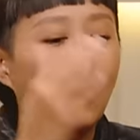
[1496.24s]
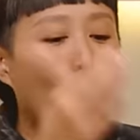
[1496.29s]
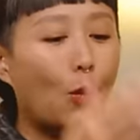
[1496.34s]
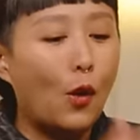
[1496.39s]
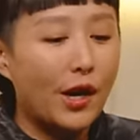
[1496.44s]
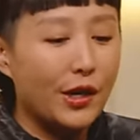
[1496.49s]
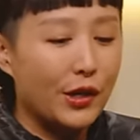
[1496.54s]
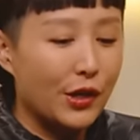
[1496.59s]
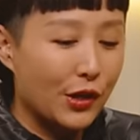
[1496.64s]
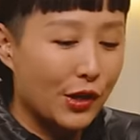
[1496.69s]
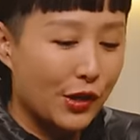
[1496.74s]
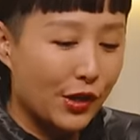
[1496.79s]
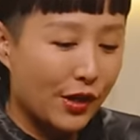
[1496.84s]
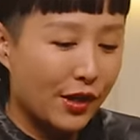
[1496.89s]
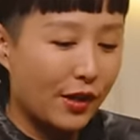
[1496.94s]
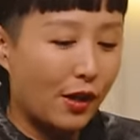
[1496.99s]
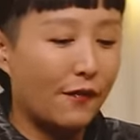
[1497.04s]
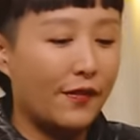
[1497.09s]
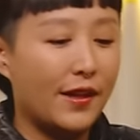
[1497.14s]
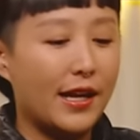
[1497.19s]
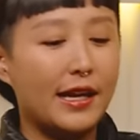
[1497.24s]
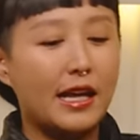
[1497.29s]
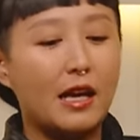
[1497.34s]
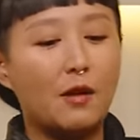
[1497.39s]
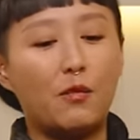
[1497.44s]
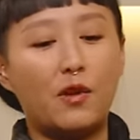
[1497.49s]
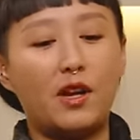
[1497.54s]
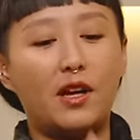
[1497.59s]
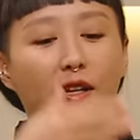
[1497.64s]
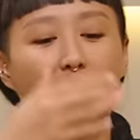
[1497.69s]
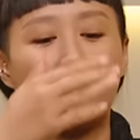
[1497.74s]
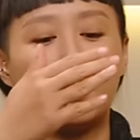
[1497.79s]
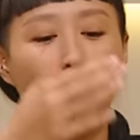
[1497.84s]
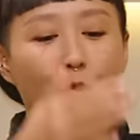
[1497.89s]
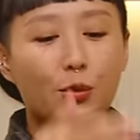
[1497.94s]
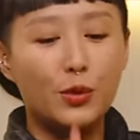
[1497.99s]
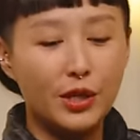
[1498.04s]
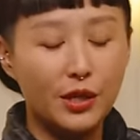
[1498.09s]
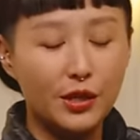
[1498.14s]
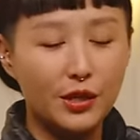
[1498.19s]
1 year of that happening,
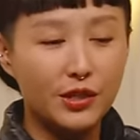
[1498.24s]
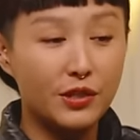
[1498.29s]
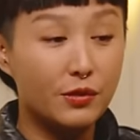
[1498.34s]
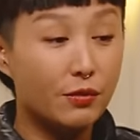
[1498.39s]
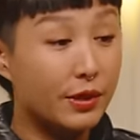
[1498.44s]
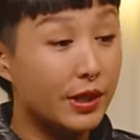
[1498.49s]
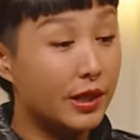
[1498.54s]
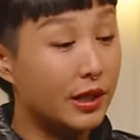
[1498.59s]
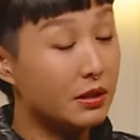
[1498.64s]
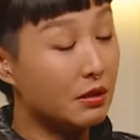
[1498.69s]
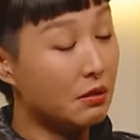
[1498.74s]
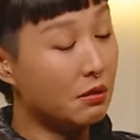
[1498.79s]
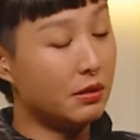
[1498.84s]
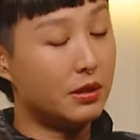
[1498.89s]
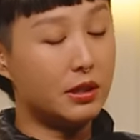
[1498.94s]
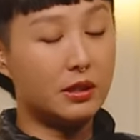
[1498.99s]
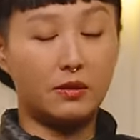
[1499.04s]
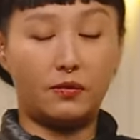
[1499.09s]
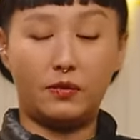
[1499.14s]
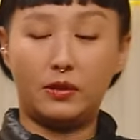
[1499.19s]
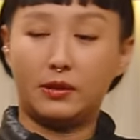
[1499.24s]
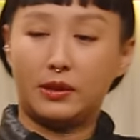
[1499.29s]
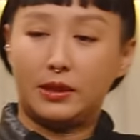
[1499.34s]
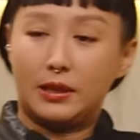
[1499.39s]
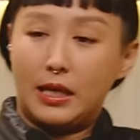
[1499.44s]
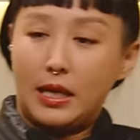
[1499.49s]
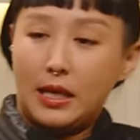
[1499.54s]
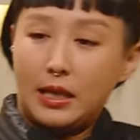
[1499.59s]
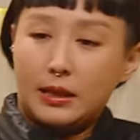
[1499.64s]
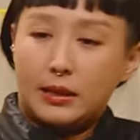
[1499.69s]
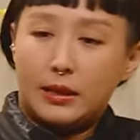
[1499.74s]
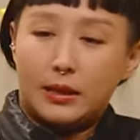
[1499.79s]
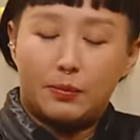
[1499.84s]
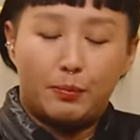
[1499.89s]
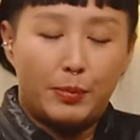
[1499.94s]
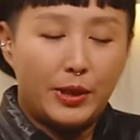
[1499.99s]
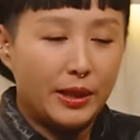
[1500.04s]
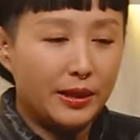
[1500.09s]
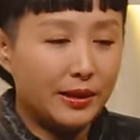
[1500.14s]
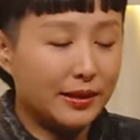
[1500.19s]
2 years, 3 years, oh, this feels nice, this
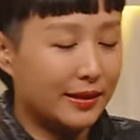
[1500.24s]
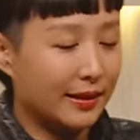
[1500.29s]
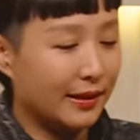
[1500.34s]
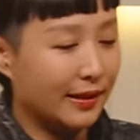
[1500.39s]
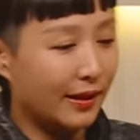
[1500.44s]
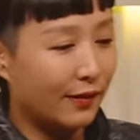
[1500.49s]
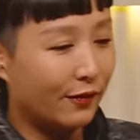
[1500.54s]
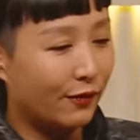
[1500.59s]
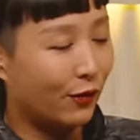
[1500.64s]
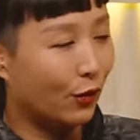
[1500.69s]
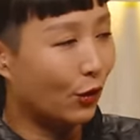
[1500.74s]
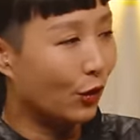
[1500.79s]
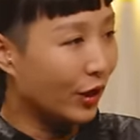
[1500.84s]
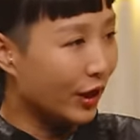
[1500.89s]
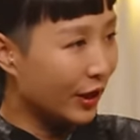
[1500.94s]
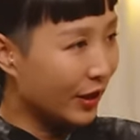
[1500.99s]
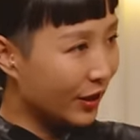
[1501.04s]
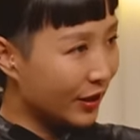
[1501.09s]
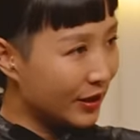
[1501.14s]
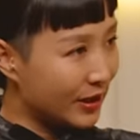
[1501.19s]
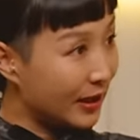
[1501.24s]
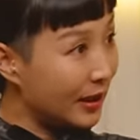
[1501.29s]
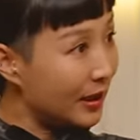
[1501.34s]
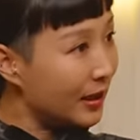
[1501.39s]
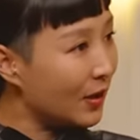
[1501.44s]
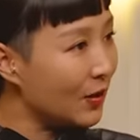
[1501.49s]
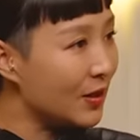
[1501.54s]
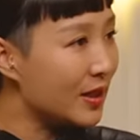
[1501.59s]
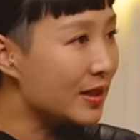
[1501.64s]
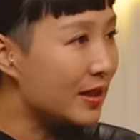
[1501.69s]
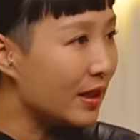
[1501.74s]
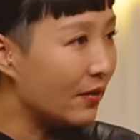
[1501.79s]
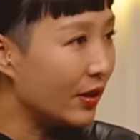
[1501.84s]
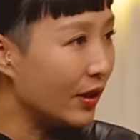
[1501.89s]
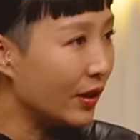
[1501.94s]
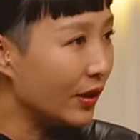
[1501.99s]
peace. And then 4 years, and then now it's 7